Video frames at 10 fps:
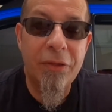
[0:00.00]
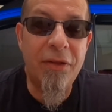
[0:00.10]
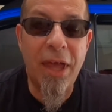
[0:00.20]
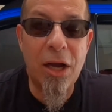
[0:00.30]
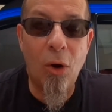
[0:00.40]

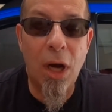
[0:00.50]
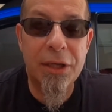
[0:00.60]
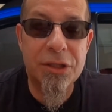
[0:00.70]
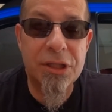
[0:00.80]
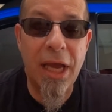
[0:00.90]
Then they go
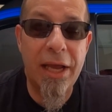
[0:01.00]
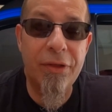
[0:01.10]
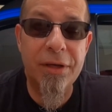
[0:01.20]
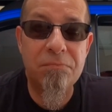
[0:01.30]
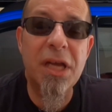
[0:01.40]
on to say
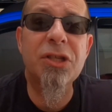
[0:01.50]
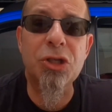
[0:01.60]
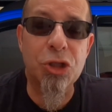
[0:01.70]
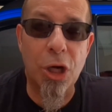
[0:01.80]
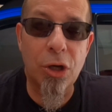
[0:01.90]
that it's
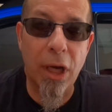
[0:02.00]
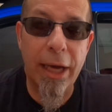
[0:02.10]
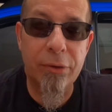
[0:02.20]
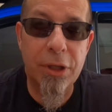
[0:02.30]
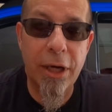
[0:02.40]
a jungle
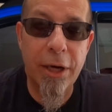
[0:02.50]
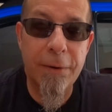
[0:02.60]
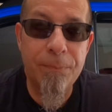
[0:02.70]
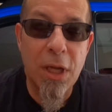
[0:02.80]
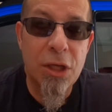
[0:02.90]
out there,